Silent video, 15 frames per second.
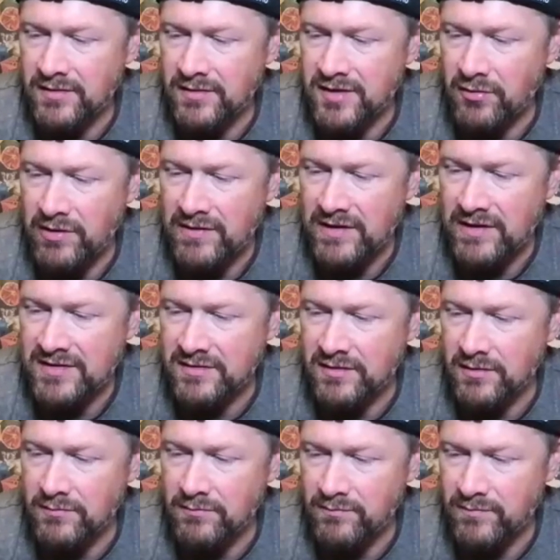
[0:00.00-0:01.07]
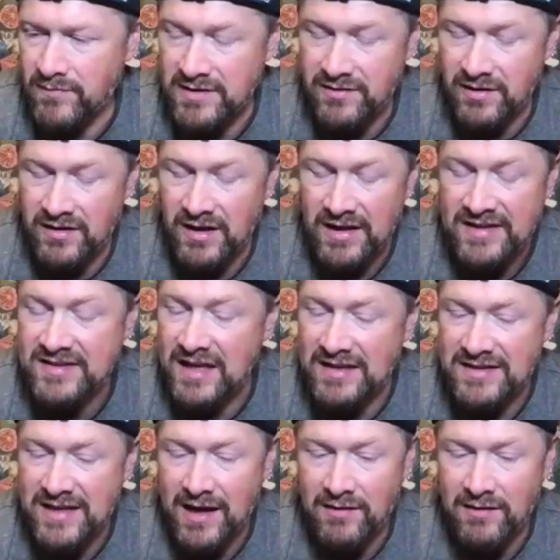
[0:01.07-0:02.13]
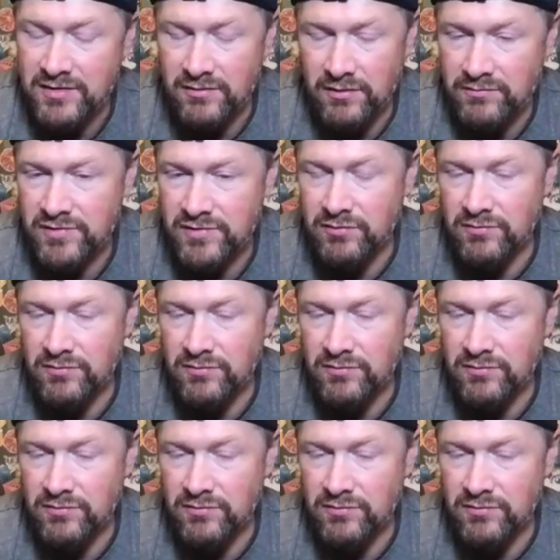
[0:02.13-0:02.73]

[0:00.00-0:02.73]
so in this this thing that he sent out to